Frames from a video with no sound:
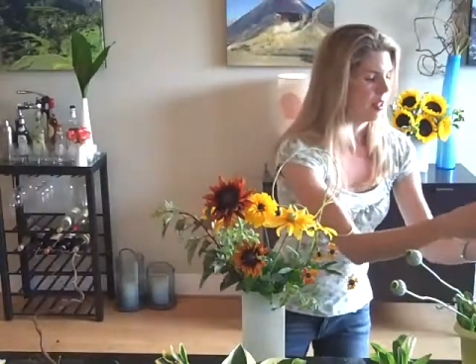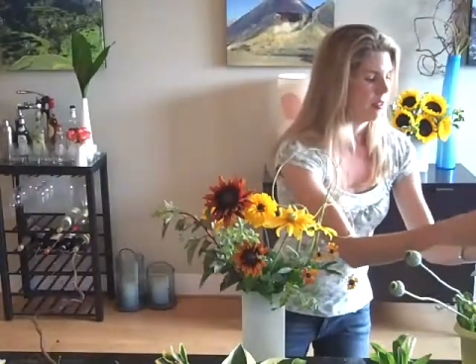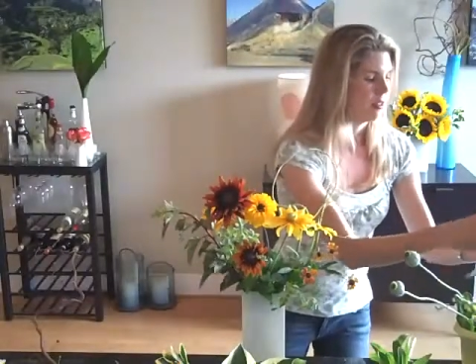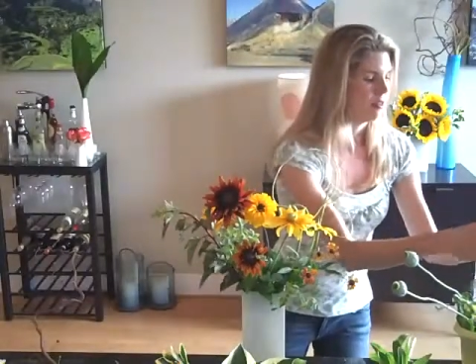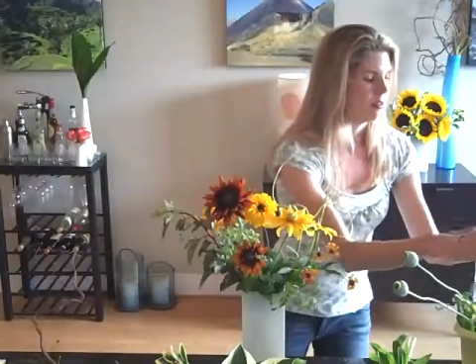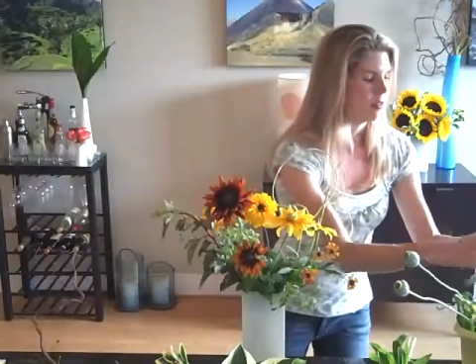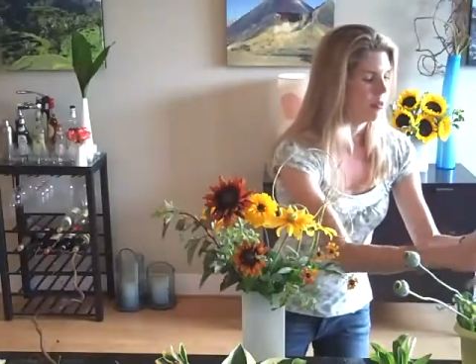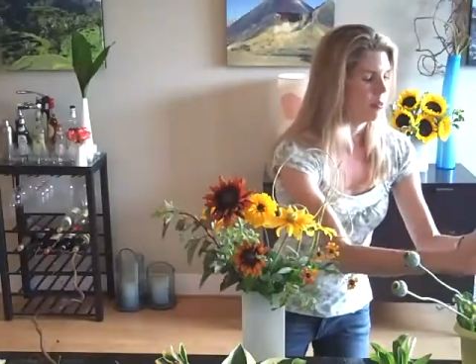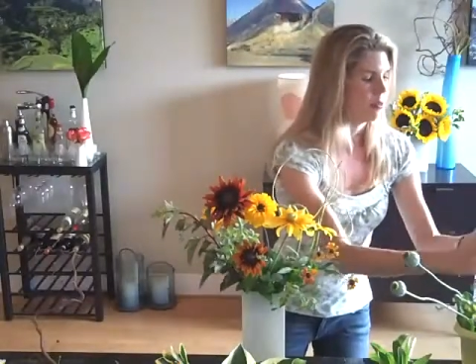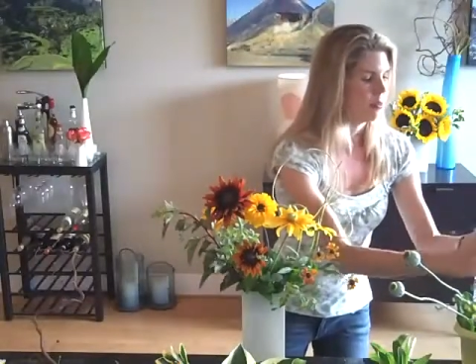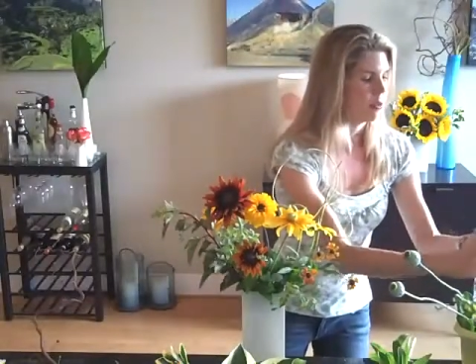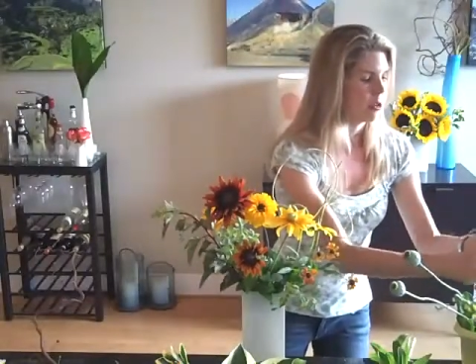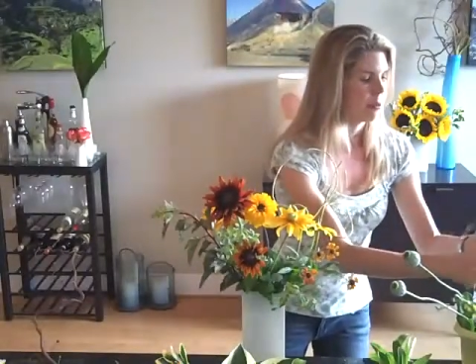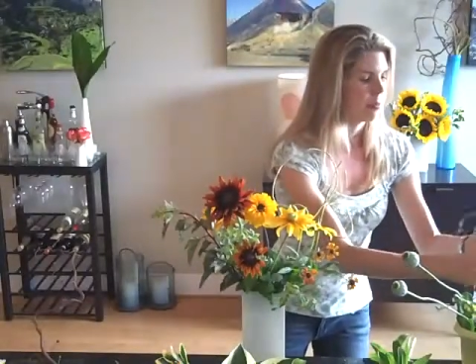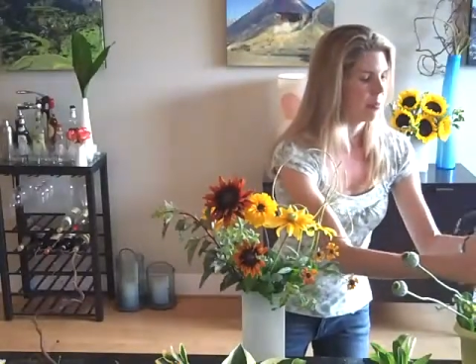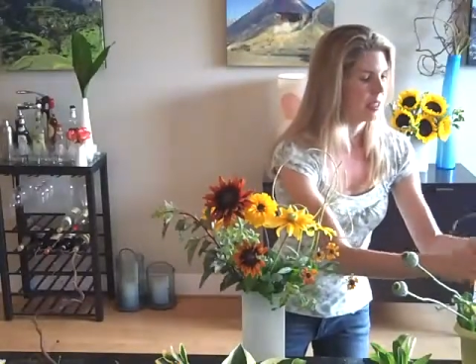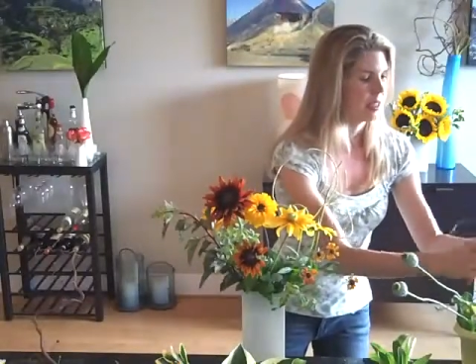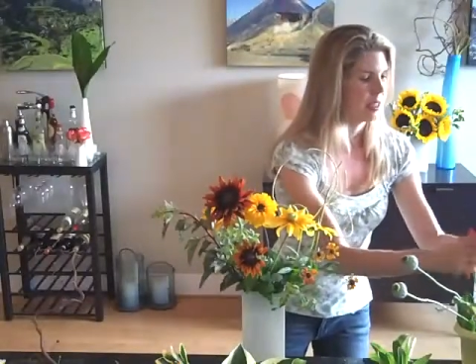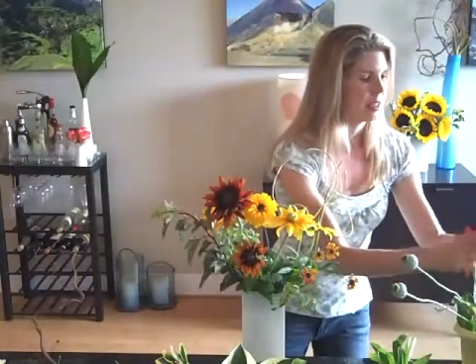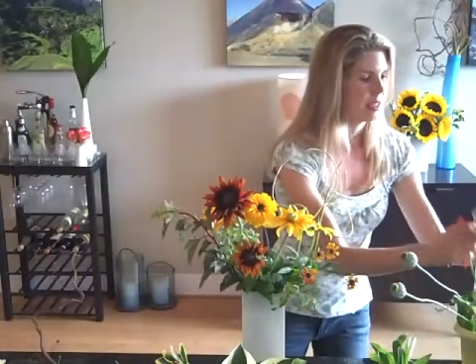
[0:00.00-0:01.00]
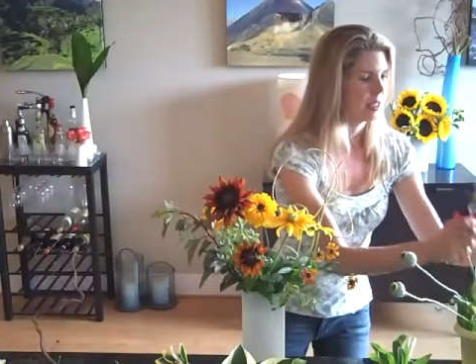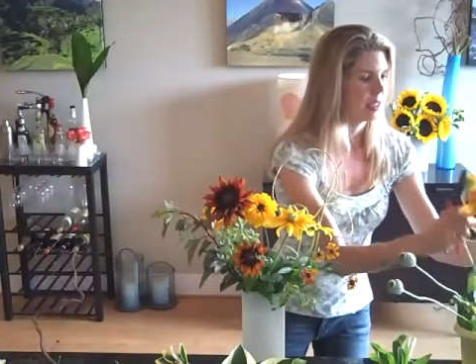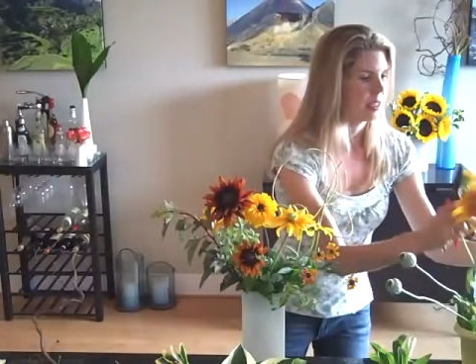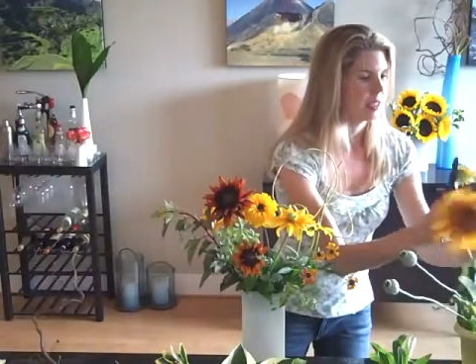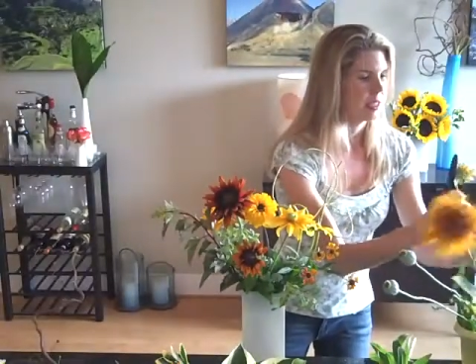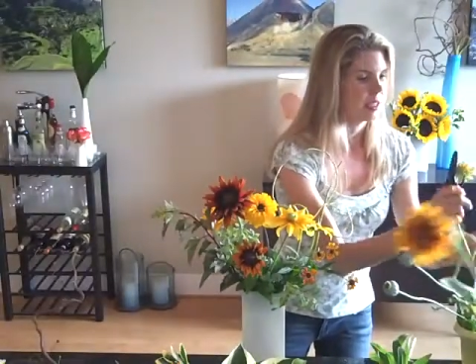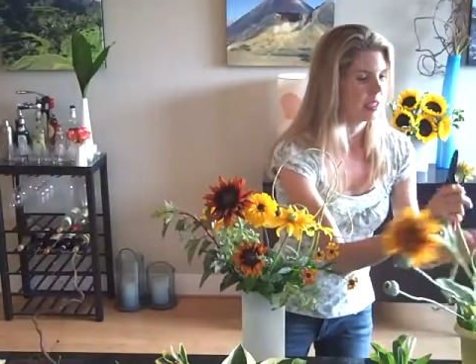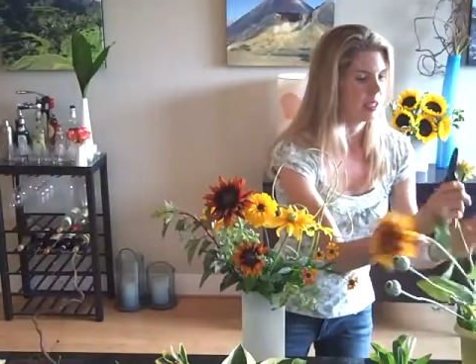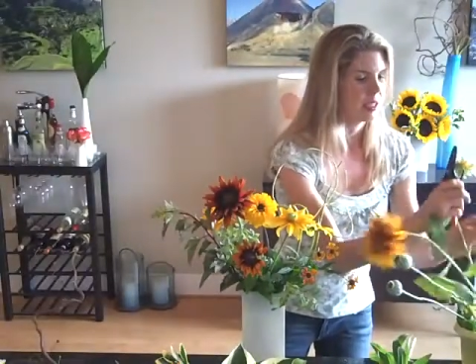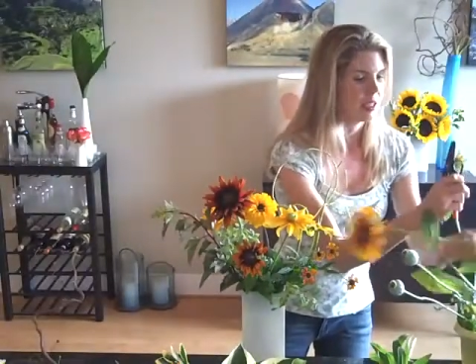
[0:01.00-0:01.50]
a few more pieces
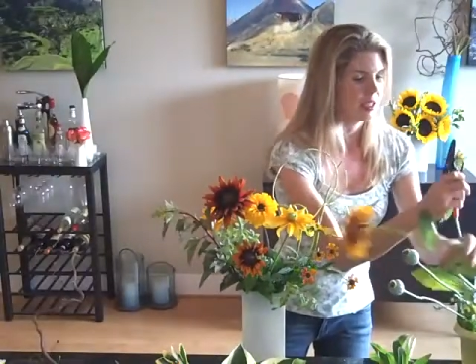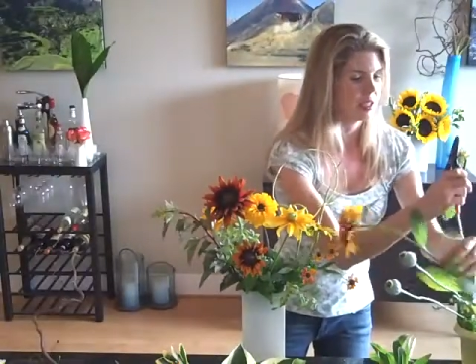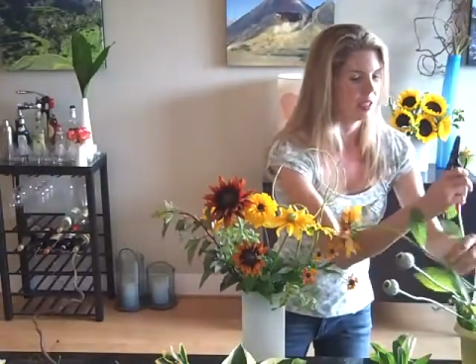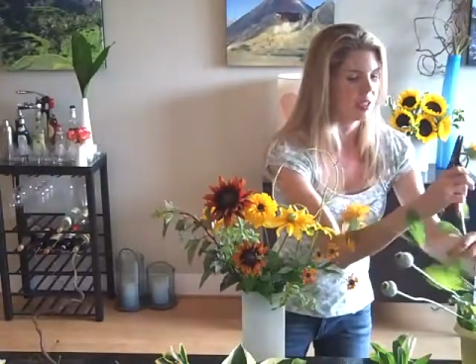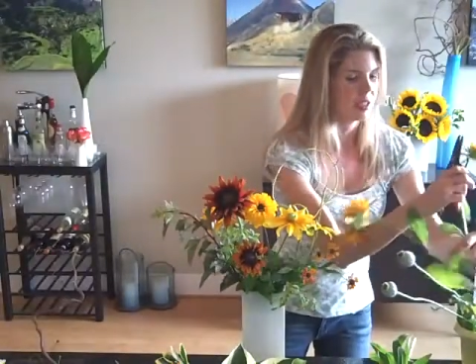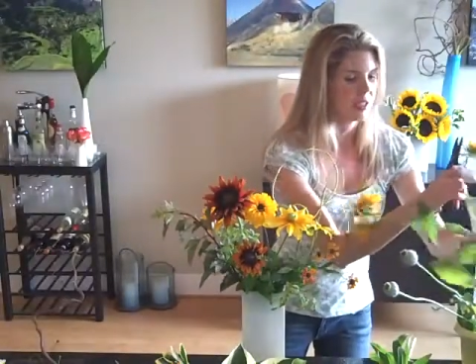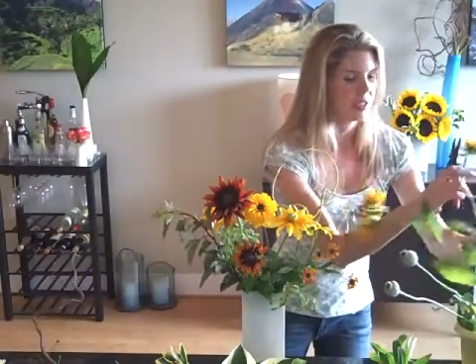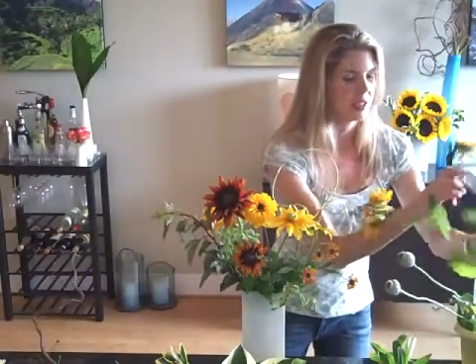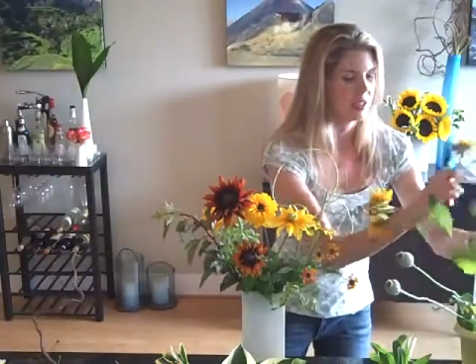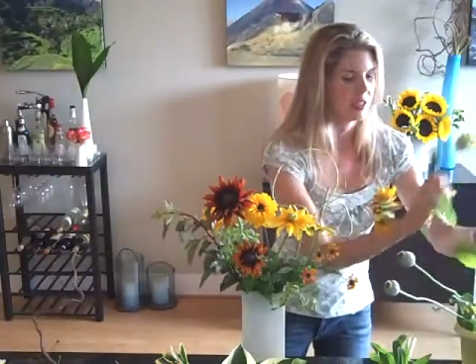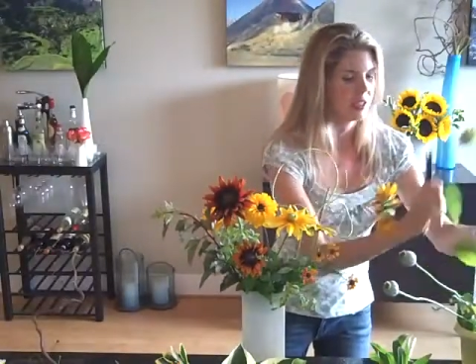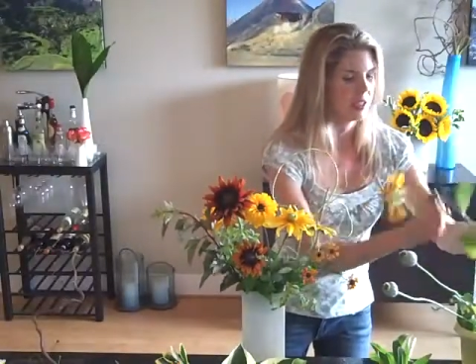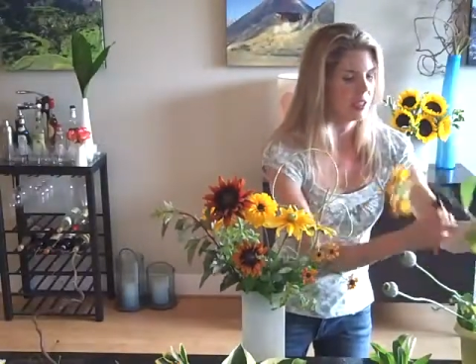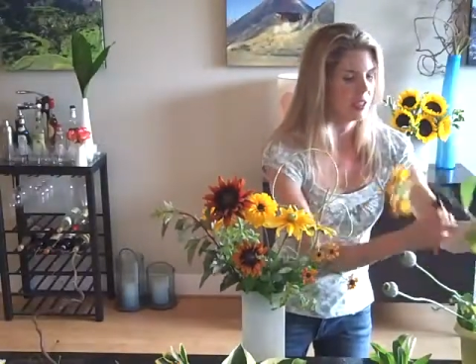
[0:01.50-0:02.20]
in here.